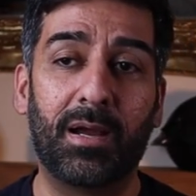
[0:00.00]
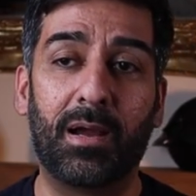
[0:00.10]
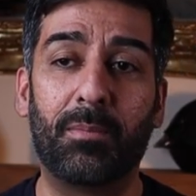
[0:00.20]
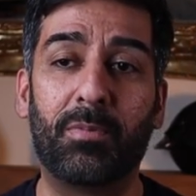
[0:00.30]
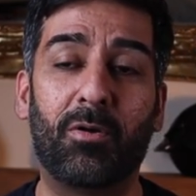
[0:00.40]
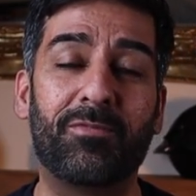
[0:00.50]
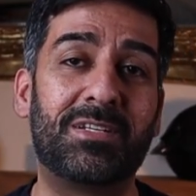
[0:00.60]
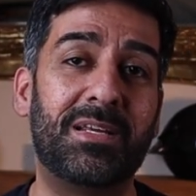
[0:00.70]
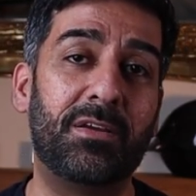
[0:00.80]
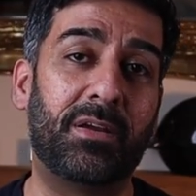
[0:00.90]
Uh, but
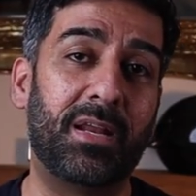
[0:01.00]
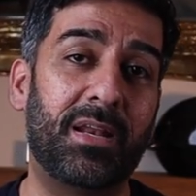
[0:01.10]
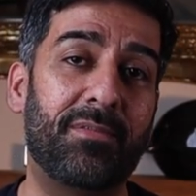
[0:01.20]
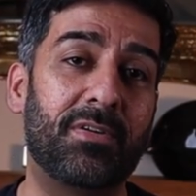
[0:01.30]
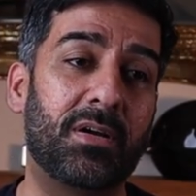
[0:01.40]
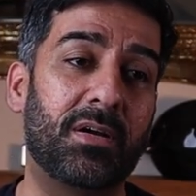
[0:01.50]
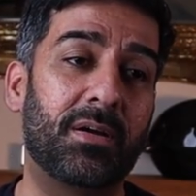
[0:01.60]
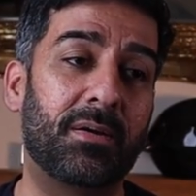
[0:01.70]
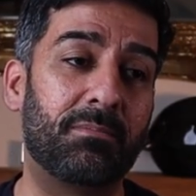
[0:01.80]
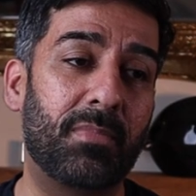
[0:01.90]
obviously, you can
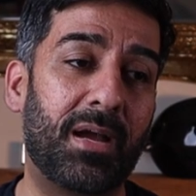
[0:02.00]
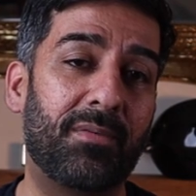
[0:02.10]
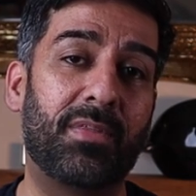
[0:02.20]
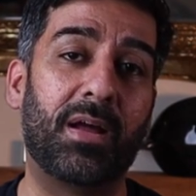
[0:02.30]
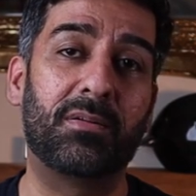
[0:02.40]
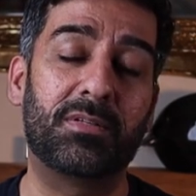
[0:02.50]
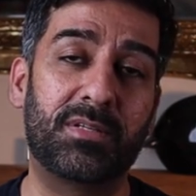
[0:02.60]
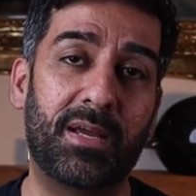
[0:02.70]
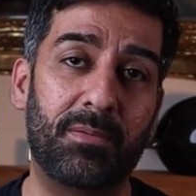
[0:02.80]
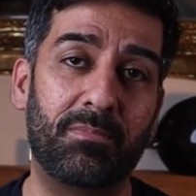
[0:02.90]
never have that
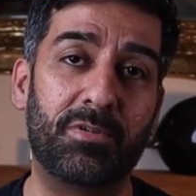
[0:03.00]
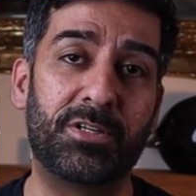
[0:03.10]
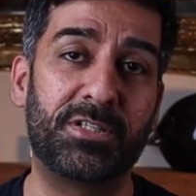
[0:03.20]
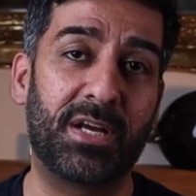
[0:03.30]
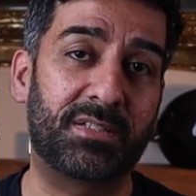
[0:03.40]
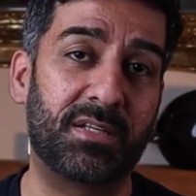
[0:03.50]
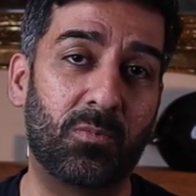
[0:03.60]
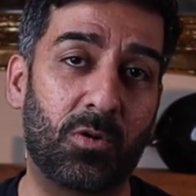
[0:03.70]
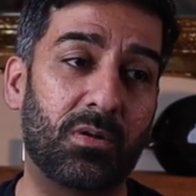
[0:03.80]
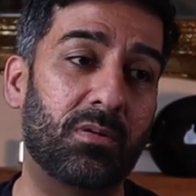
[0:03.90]
same British
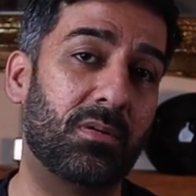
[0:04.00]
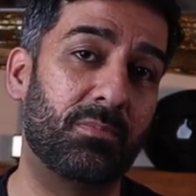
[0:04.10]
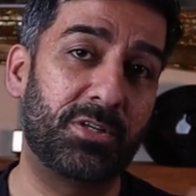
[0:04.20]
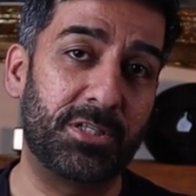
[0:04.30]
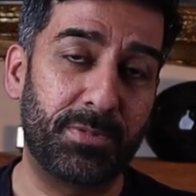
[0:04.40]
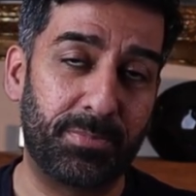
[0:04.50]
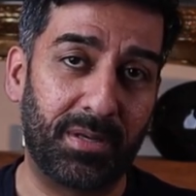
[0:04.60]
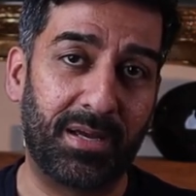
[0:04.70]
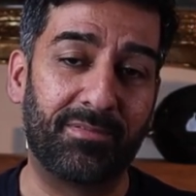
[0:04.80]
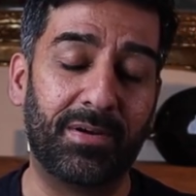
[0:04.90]
accent what uh, British
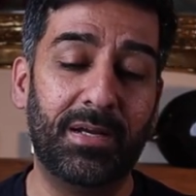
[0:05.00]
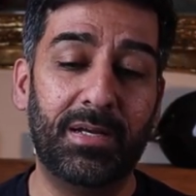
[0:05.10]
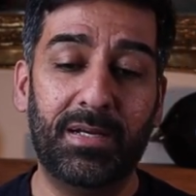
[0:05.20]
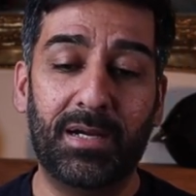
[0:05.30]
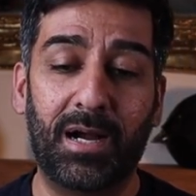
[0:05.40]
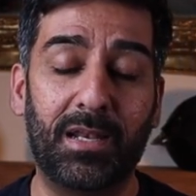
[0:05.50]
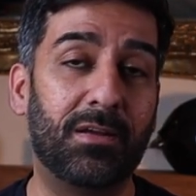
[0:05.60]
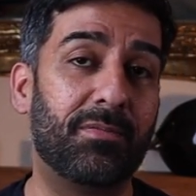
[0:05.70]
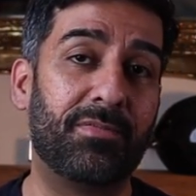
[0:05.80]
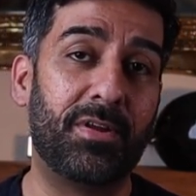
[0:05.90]
people have. I
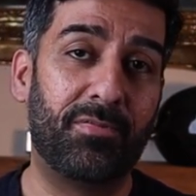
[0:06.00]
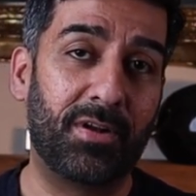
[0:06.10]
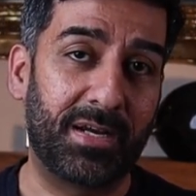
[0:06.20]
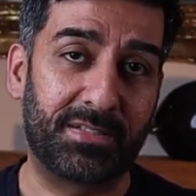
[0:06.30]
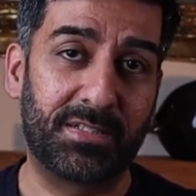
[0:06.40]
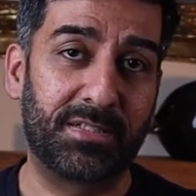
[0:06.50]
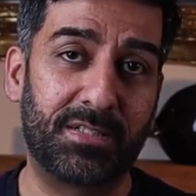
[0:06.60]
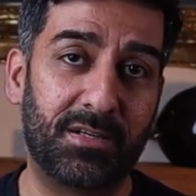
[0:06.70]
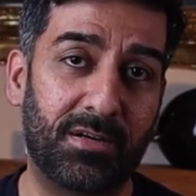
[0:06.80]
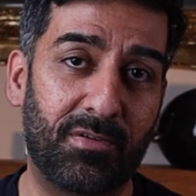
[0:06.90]
love different
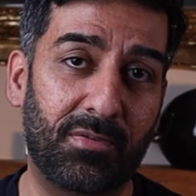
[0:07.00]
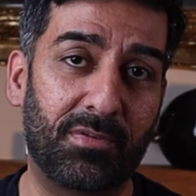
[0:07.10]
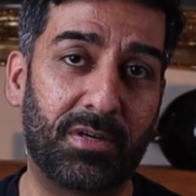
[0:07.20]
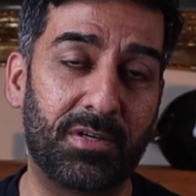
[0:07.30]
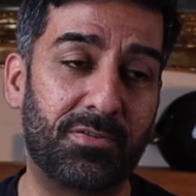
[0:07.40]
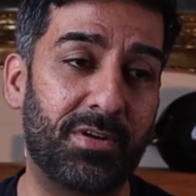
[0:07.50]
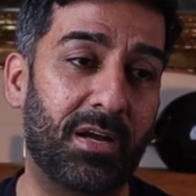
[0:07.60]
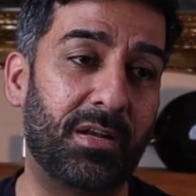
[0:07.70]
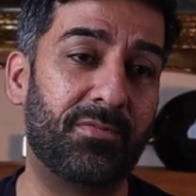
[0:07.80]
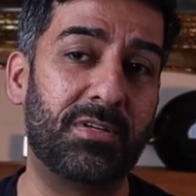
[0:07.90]
accents around the
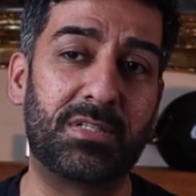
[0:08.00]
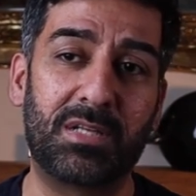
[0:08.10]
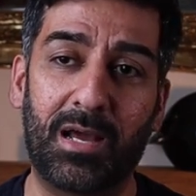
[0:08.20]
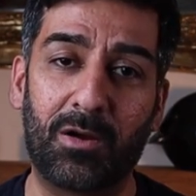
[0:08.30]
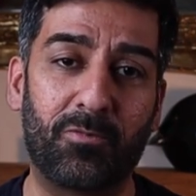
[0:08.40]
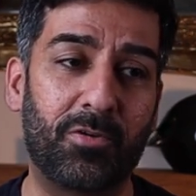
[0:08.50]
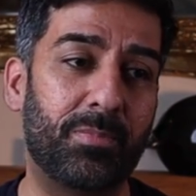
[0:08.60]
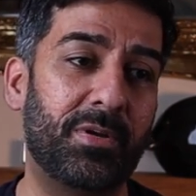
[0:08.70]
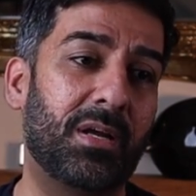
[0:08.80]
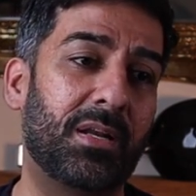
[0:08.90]
country. I lived in Slough
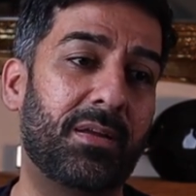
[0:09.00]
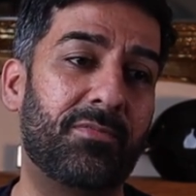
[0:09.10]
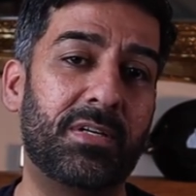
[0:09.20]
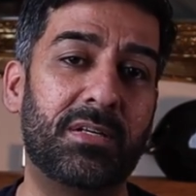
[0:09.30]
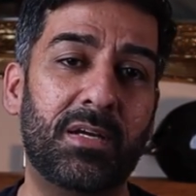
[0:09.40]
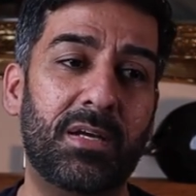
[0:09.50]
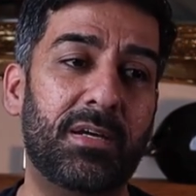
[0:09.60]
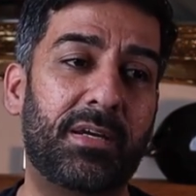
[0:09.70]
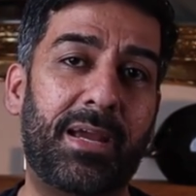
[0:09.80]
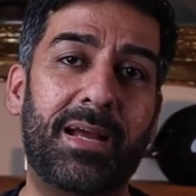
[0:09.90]
for a bit. I lived in
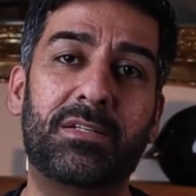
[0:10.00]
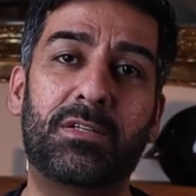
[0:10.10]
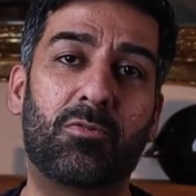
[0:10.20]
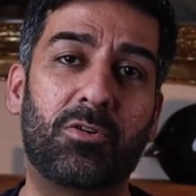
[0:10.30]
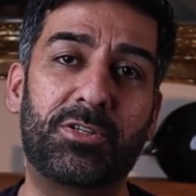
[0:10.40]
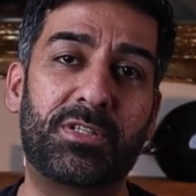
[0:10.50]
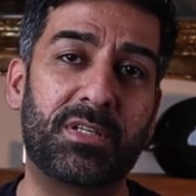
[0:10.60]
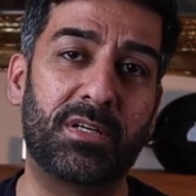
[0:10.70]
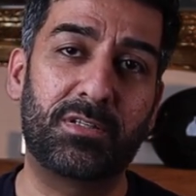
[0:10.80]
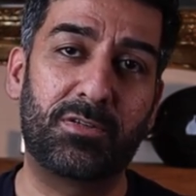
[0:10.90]
Kent,
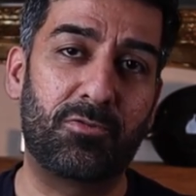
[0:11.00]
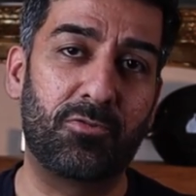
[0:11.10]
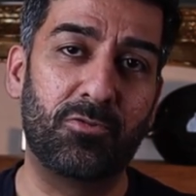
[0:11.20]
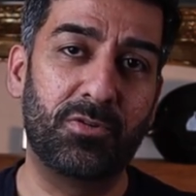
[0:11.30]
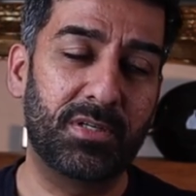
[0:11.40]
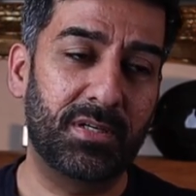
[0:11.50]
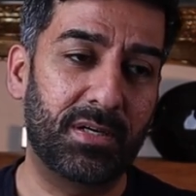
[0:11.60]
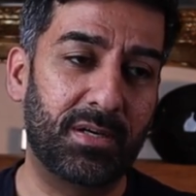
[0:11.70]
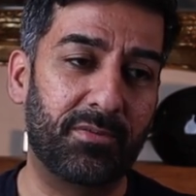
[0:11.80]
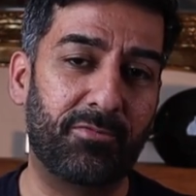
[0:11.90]
Rochester, Strood
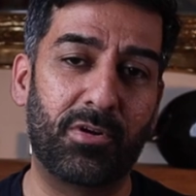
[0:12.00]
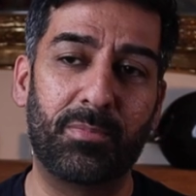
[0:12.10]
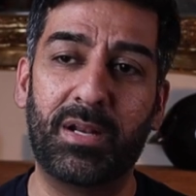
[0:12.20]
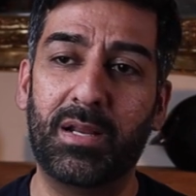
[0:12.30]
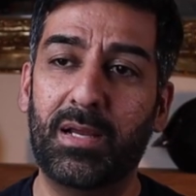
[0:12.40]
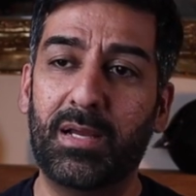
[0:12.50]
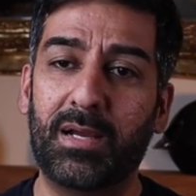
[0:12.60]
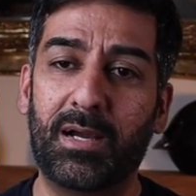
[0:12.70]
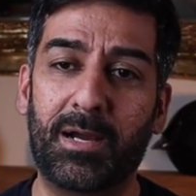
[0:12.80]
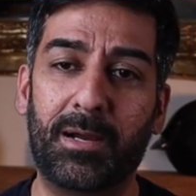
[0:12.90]
uh, for a bit.
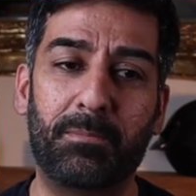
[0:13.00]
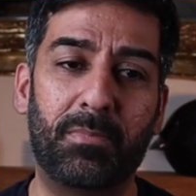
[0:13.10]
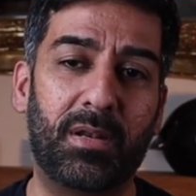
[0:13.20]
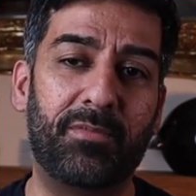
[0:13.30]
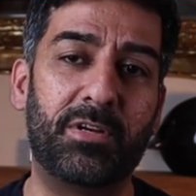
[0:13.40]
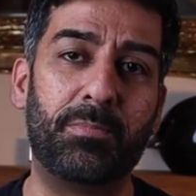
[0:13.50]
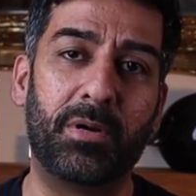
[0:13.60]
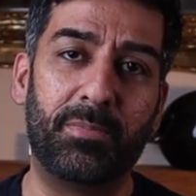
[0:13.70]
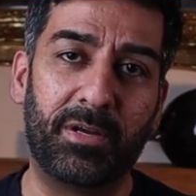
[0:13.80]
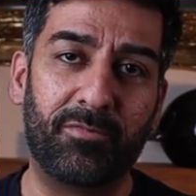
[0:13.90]
Um, lived in
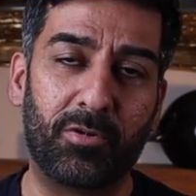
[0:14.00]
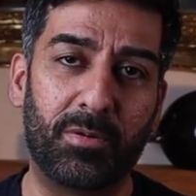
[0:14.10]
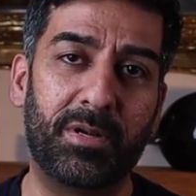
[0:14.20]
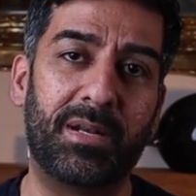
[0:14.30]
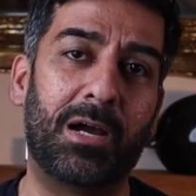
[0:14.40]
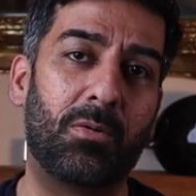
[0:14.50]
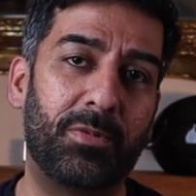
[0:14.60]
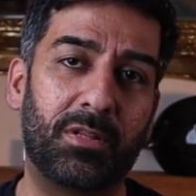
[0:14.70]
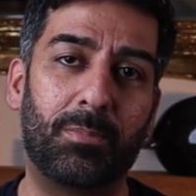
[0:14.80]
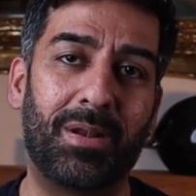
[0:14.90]
Birmingham for a bit. Now
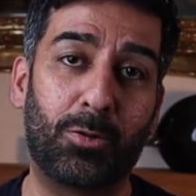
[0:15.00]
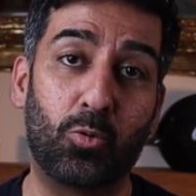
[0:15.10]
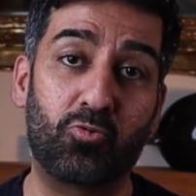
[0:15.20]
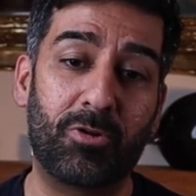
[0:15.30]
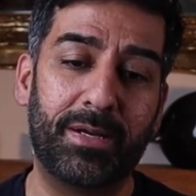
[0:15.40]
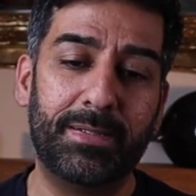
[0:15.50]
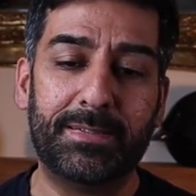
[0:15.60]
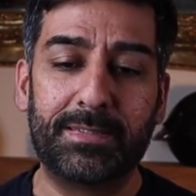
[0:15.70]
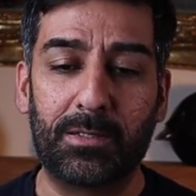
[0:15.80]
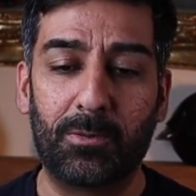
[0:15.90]
I'm in the Black Country.
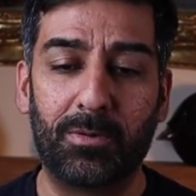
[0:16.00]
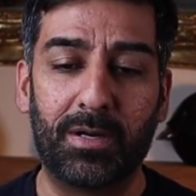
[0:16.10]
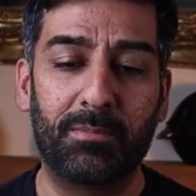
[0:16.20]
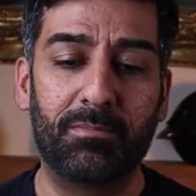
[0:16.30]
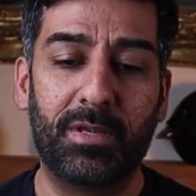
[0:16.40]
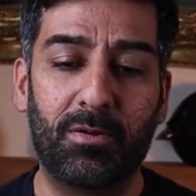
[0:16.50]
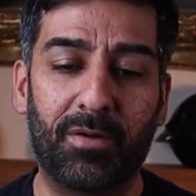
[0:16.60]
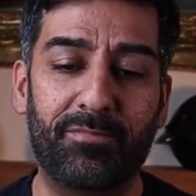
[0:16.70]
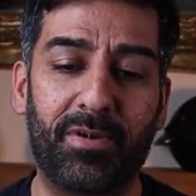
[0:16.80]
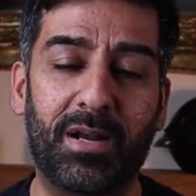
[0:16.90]
So um, you
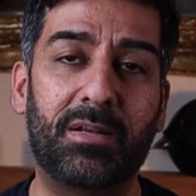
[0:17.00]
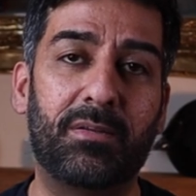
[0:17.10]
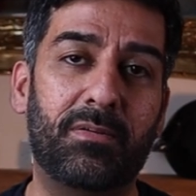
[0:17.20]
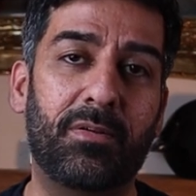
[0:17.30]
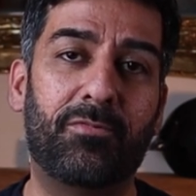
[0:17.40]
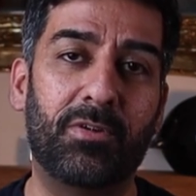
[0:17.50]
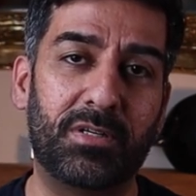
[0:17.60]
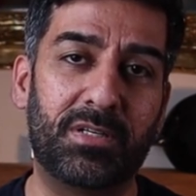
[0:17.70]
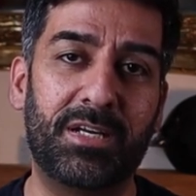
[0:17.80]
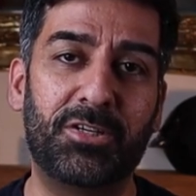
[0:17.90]
know, I've had
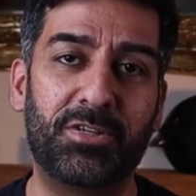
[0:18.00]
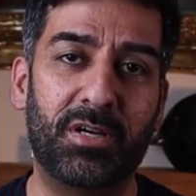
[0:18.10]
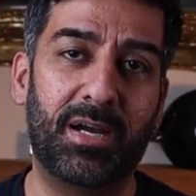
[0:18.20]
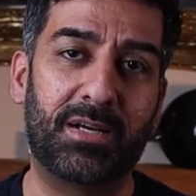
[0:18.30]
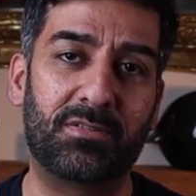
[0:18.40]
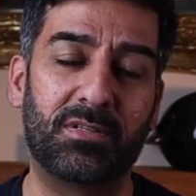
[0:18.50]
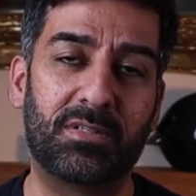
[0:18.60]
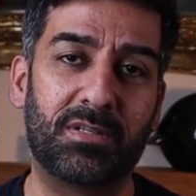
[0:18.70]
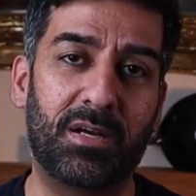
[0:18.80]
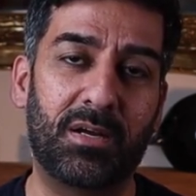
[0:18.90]
different ish
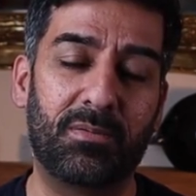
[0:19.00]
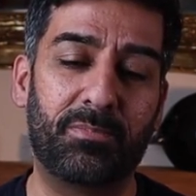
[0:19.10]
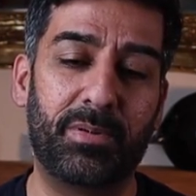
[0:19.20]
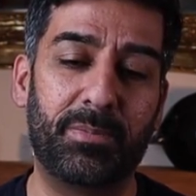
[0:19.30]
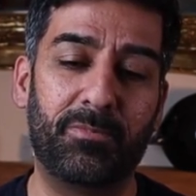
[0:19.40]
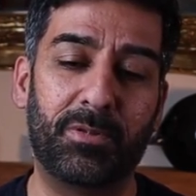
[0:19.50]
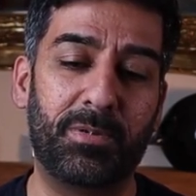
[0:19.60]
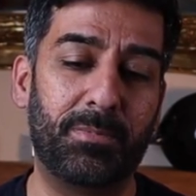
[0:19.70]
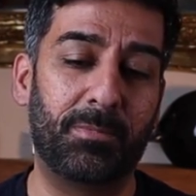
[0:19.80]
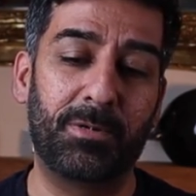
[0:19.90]
accents and pe-
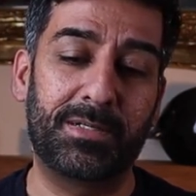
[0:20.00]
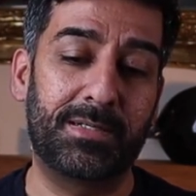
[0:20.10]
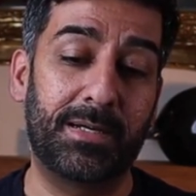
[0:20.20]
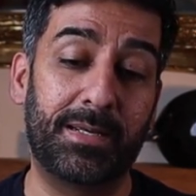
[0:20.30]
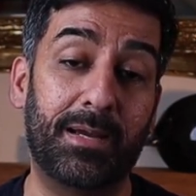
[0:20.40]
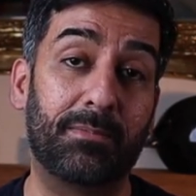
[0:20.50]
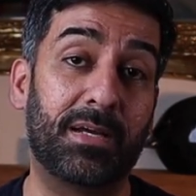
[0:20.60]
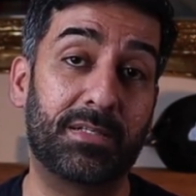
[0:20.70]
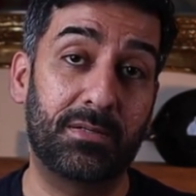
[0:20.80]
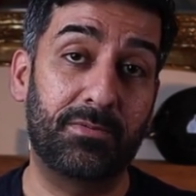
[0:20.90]
with people, but uh, yeah,
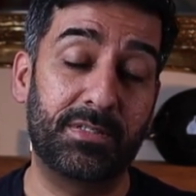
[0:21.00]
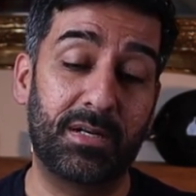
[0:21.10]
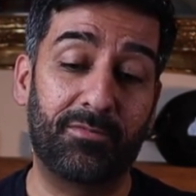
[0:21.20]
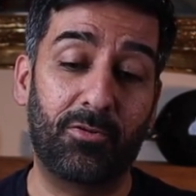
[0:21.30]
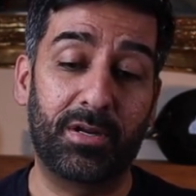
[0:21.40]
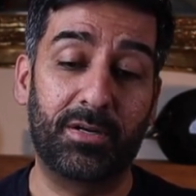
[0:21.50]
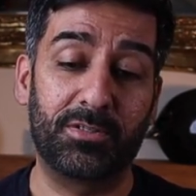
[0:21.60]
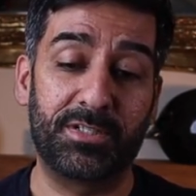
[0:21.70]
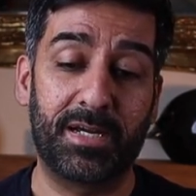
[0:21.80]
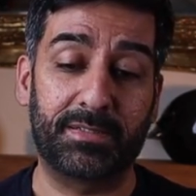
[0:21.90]
that's the reason I've got a
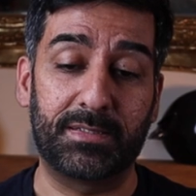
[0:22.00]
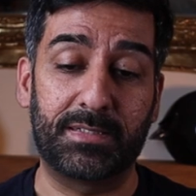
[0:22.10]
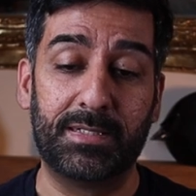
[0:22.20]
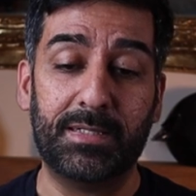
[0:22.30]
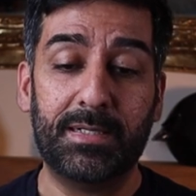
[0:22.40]
dodgy accent.